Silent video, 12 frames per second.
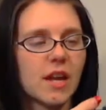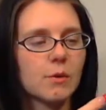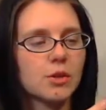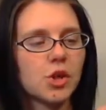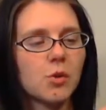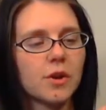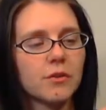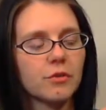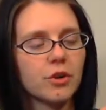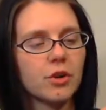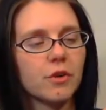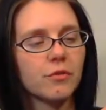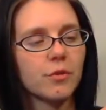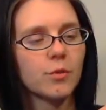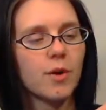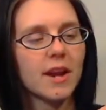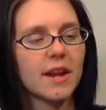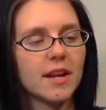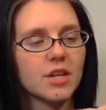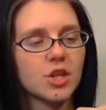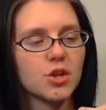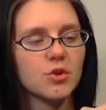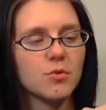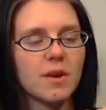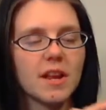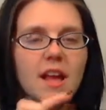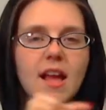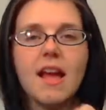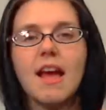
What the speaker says: I was going for right at two, but